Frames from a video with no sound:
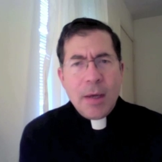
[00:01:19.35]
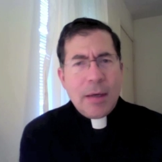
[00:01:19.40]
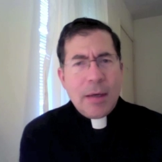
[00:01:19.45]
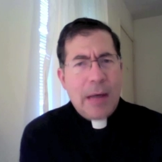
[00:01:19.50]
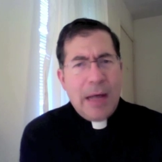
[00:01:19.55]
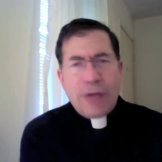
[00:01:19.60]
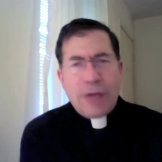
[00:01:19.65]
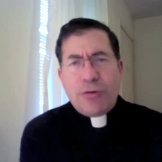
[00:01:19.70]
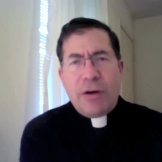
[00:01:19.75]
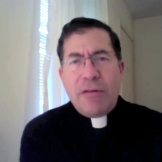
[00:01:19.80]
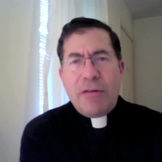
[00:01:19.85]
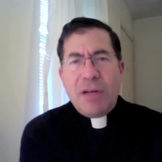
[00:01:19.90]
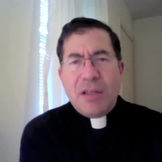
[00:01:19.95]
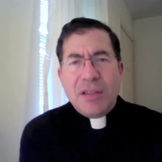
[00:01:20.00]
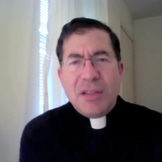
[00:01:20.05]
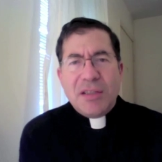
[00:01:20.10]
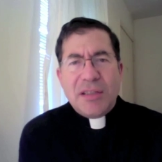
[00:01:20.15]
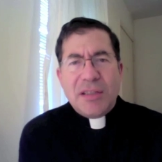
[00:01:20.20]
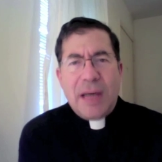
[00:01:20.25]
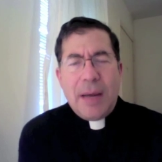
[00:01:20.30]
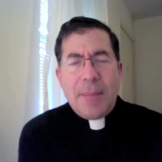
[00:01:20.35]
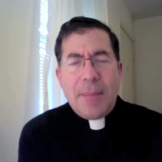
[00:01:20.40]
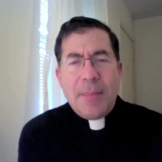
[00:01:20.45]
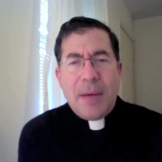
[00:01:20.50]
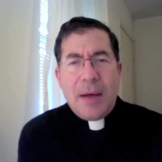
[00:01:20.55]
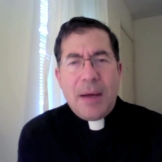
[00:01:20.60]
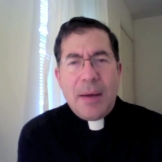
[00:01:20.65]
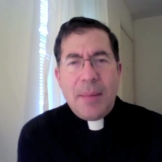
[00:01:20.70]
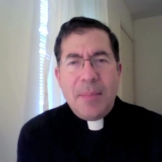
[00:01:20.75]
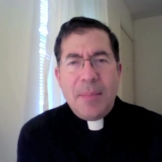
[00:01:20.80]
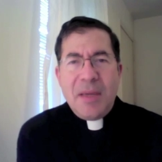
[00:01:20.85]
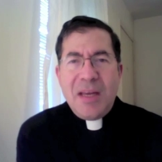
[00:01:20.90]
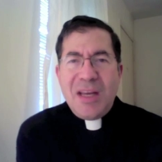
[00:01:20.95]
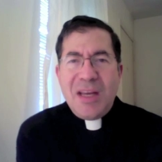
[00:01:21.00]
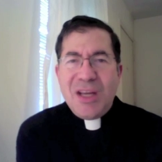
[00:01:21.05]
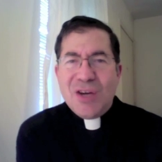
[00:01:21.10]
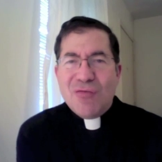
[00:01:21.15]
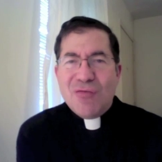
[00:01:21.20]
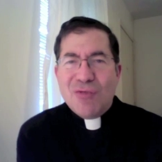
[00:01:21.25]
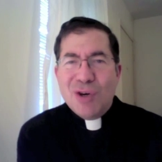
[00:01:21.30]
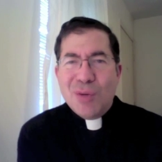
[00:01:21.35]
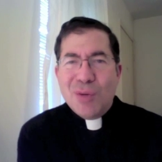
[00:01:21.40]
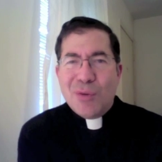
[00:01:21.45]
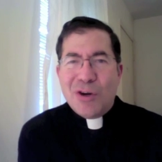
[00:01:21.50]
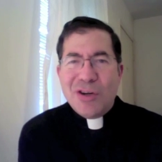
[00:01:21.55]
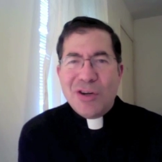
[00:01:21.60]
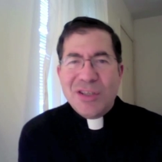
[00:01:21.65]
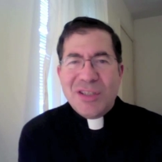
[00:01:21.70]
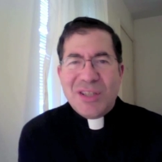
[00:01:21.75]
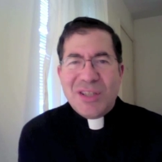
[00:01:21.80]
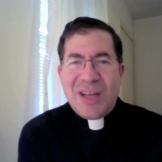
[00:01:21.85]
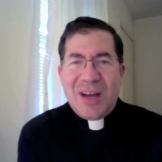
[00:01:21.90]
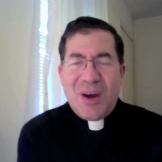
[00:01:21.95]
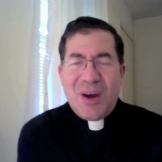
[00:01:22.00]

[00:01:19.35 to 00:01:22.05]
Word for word: Contrary to some uh, media rumors uh,